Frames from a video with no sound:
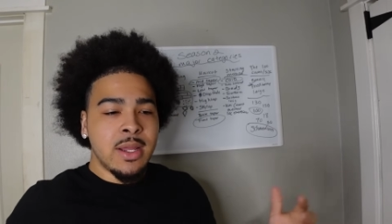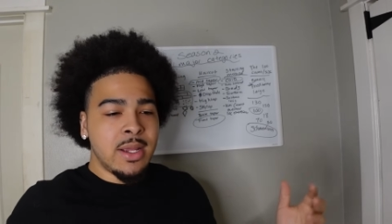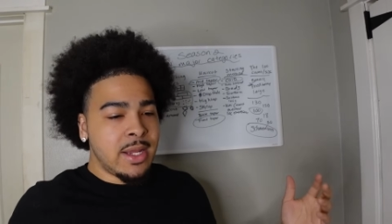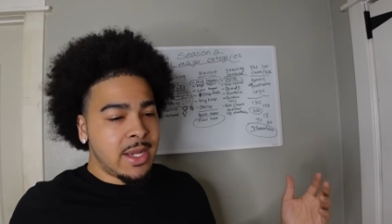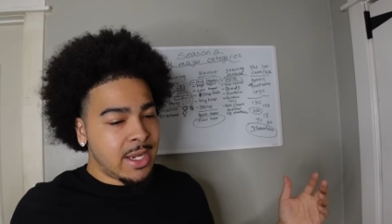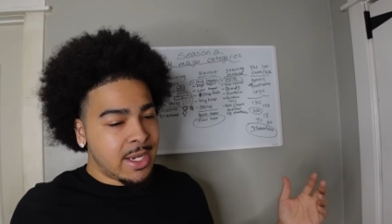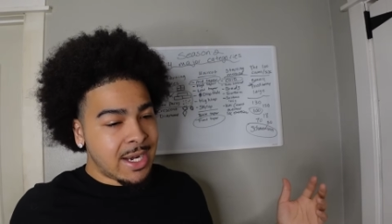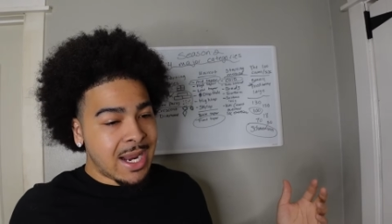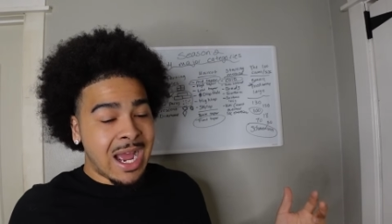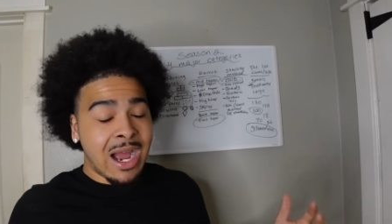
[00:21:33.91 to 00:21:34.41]

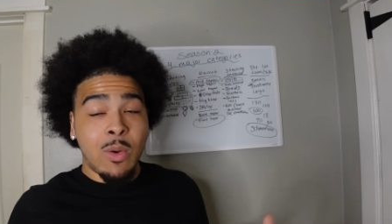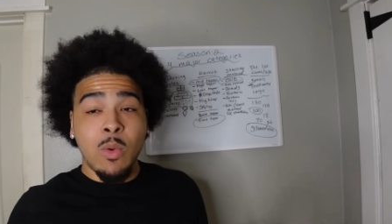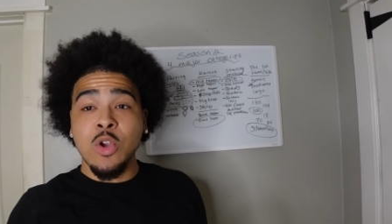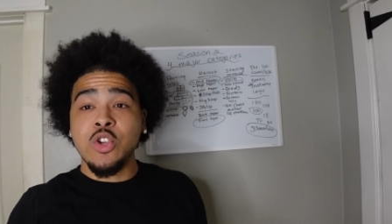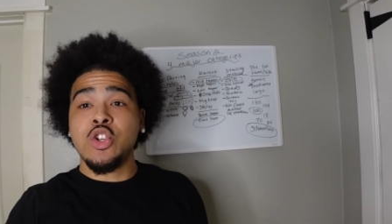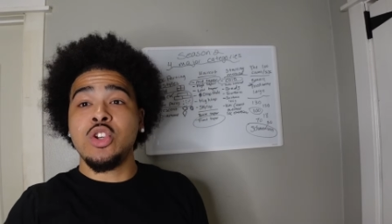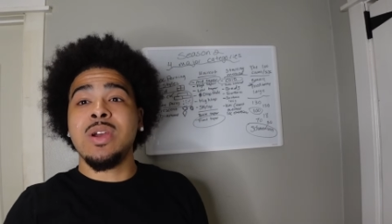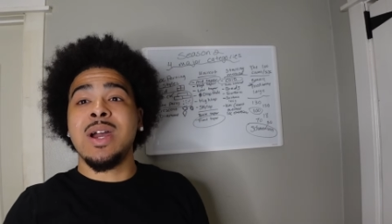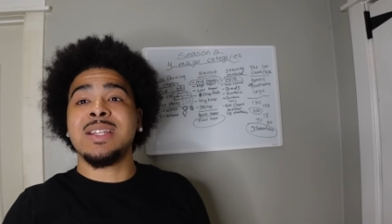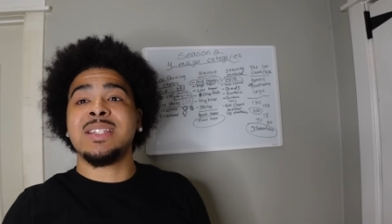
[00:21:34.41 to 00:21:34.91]
and I
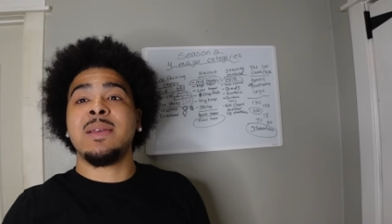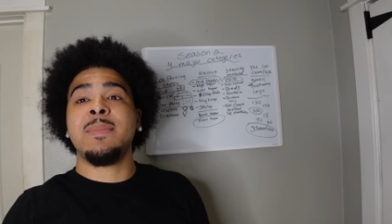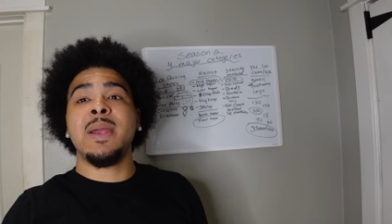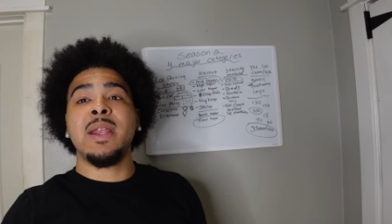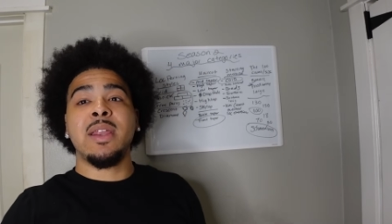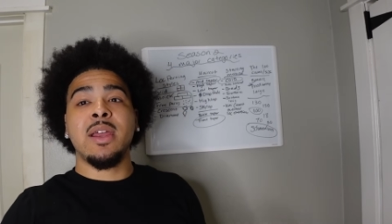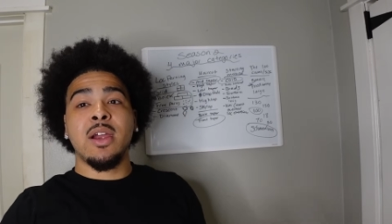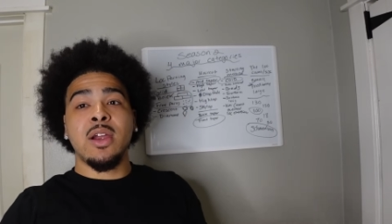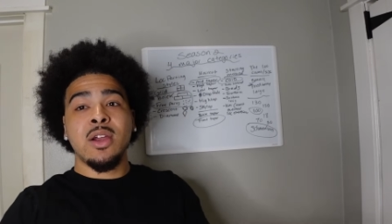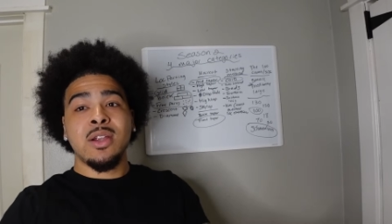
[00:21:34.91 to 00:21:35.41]
want you guys to be
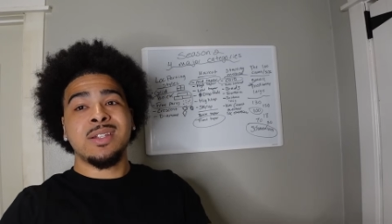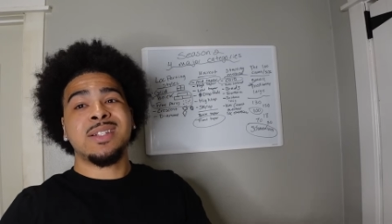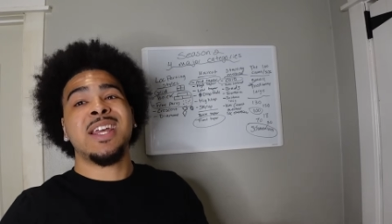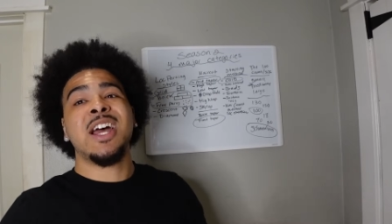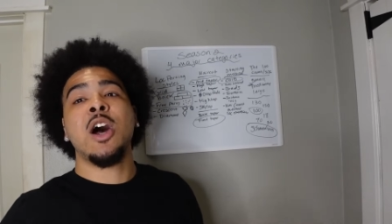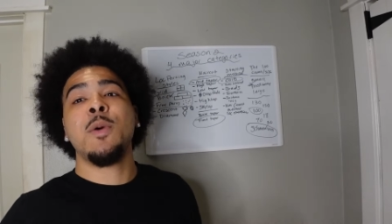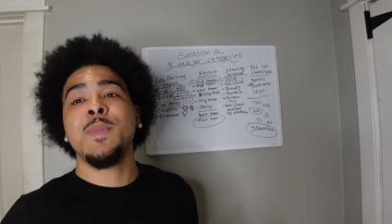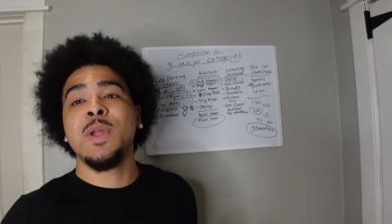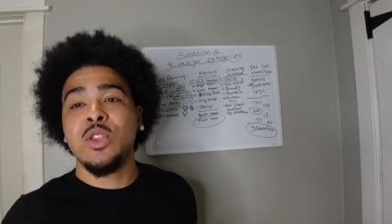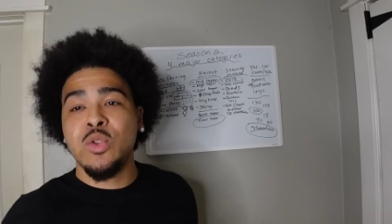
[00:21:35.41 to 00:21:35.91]
there to
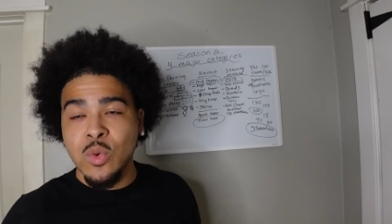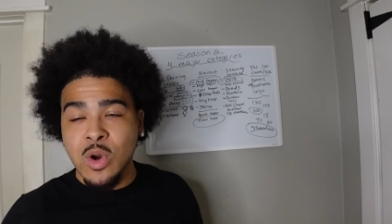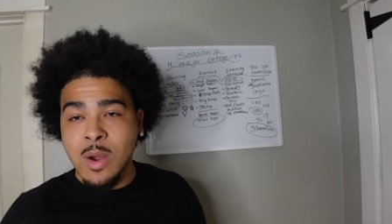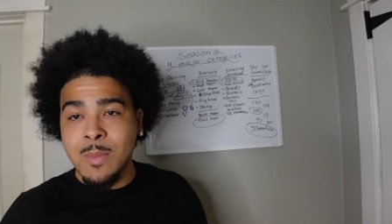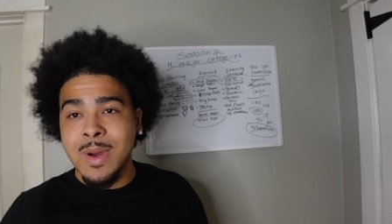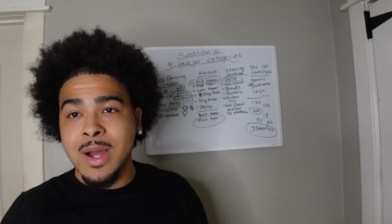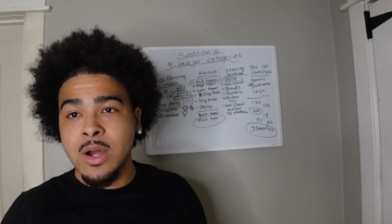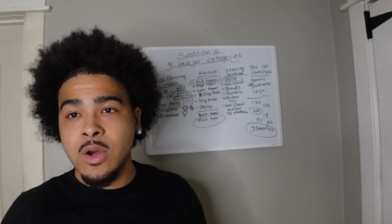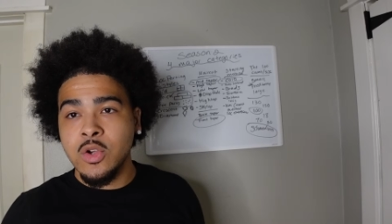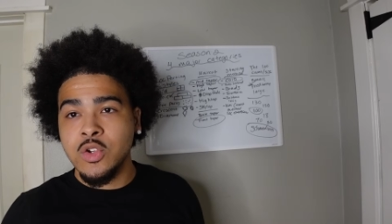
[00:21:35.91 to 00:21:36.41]
help me throughout
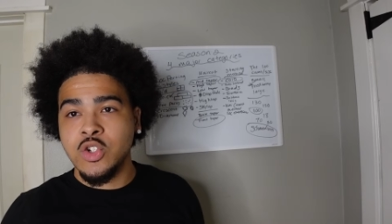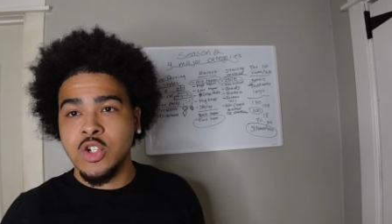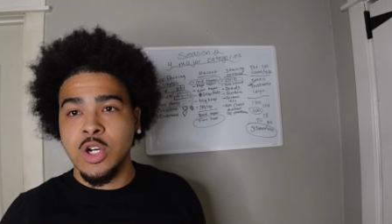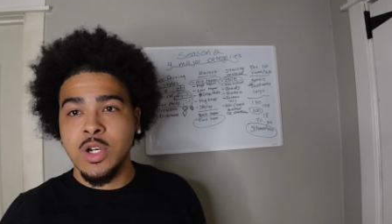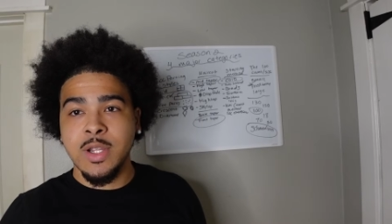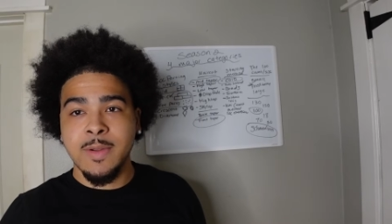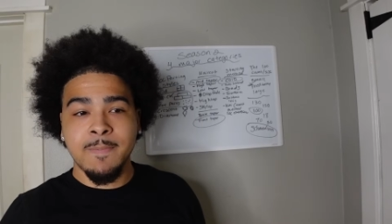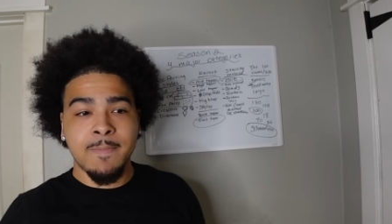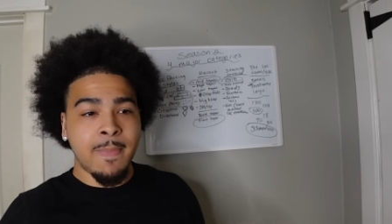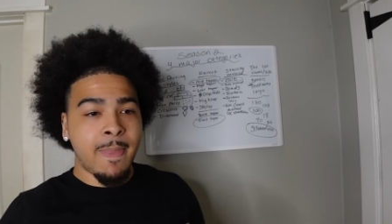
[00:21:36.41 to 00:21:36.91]
my whole
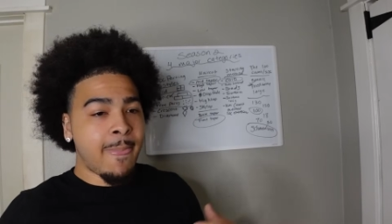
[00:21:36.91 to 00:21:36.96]
journey.